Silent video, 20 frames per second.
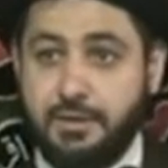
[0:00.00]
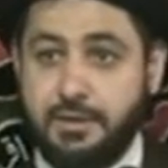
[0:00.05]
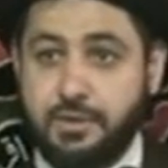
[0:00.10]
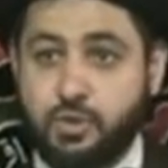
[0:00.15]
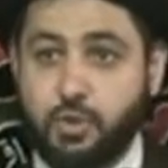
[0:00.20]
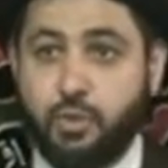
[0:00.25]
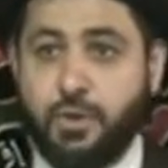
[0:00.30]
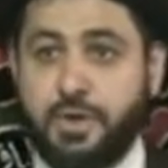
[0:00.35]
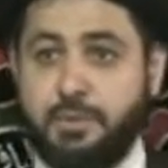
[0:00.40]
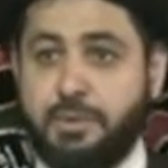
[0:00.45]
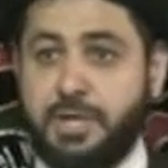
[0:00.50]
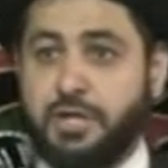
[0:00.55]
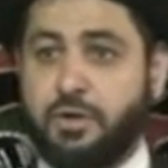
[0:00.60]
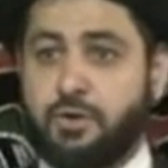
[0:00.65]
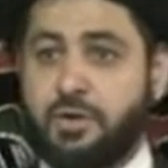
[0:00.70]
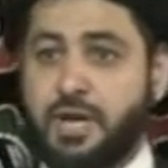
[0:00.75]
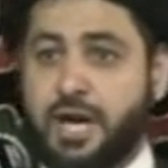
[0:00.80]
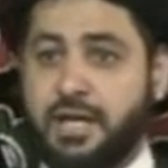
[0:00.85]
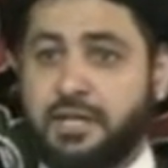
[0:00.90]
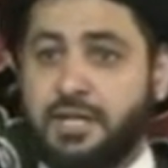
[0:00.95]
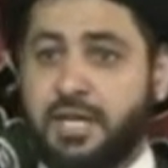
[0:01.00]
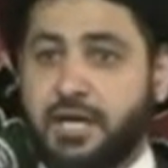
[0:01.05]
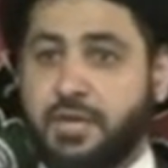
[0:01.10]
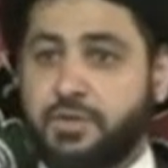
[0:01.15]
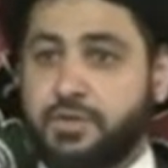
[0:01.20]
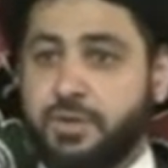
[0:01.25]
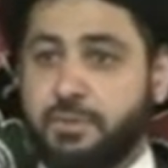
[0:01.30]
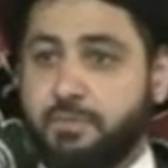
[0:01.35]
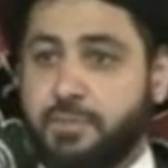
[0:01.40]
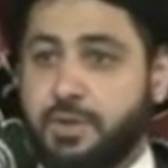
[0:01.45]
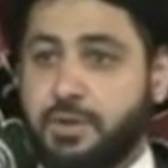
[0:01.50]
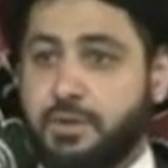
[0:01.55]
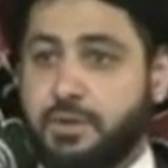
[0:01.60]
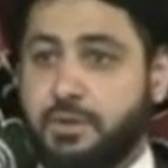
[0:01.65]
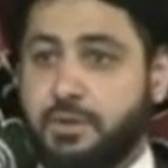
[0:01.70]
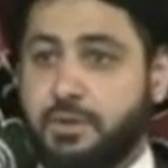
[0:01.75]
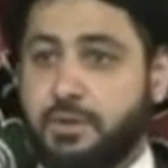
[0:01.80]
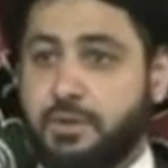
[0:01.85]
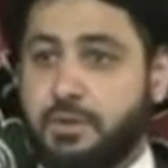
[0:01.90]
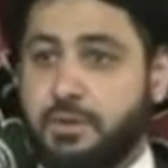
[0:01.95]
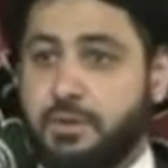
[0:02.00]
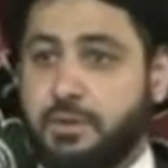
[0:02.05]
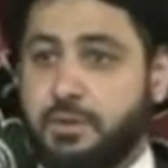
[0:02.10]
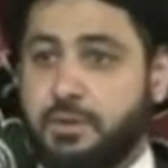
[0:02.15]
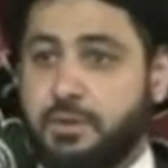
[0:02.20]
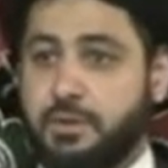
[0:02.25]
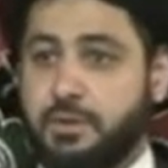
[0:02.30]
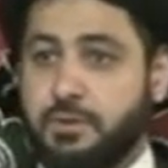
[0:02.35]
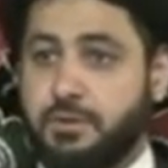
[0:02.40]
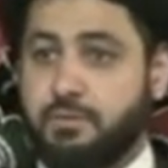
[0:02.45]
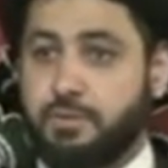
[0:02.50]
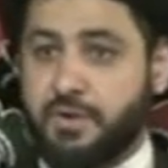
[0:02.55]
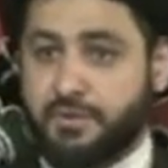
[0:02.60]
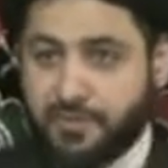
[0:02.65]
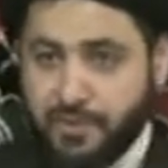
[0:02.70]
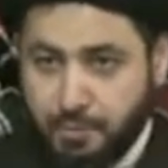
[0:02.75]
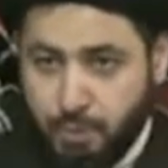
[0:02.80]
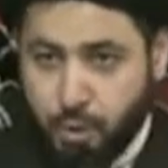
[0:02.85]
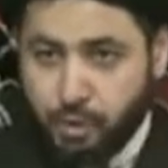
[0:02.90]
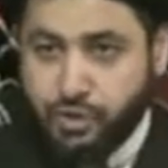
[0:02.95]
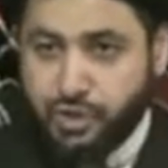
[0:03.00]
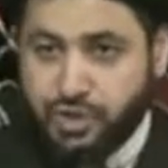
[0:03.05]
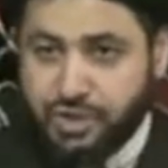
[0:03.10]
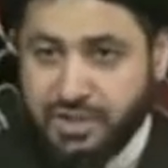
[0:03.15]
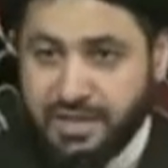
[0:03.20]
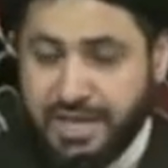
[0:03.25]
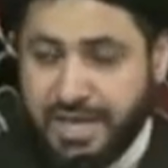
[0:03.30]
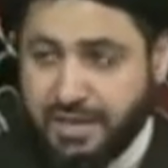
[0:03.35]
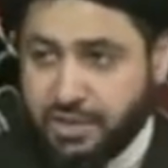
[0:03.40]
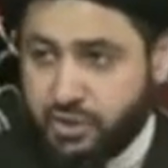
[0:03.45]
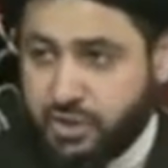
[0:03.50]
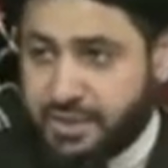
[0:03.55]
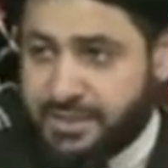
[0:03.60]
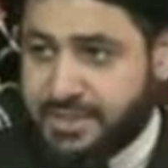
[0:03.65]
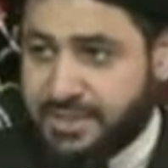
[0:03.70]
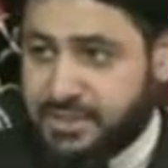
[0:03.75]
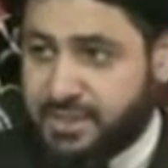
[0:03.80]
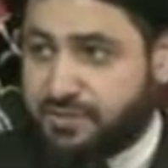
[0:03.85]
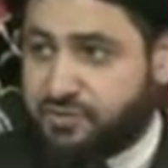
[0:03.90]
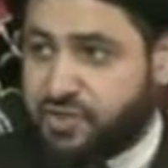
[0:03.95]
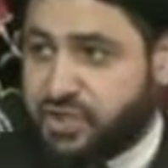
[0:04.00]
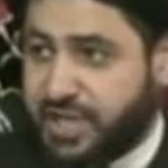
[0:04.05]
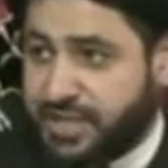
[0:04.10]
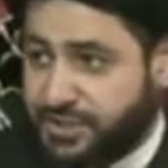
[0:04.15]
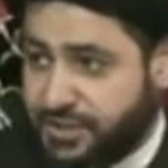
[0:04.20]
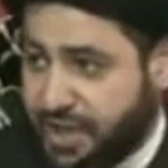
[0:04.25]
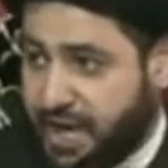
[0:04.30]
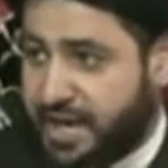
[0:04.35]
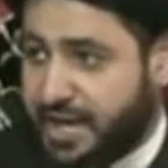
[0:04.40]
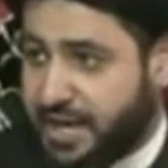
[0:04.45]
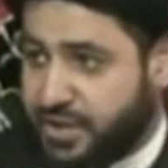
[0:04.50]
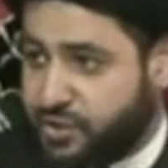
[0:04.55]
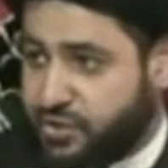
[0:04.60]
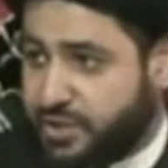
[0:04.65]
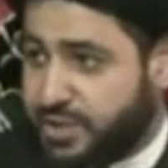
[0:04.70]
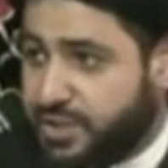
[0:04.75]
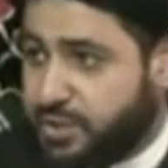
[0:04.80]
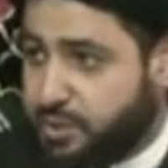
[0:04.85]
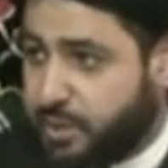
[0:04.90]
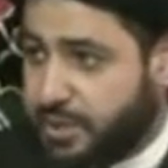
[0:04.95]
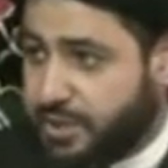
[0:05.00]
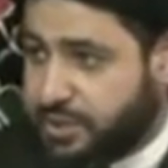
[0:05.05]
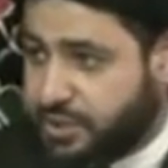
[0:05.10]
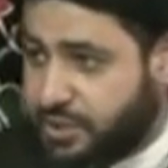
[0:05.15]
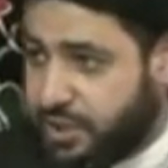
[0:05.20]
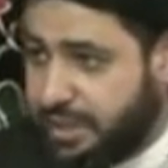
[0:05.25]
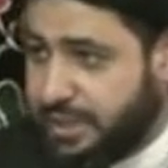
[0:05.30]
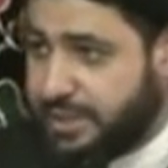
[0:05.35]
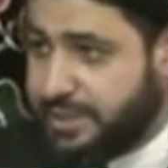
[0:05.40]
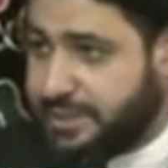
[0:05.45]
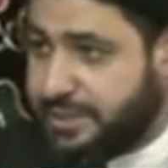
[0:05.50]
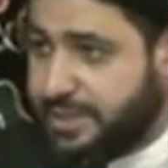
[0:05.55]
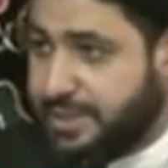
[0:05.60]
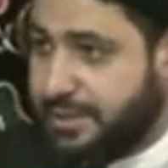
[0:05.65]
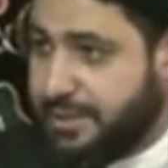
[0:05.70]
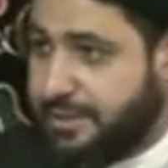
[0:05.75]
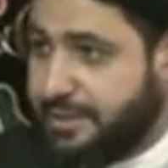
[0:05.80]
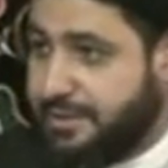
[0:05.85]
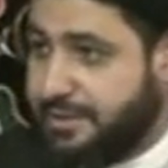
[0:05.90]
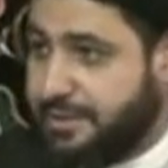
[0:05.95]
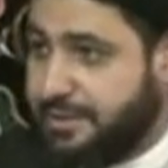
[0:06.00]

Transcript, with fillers: So what do you mean you're not like Shimr? One of the most characteristics of shaitan actually is what is jealousy.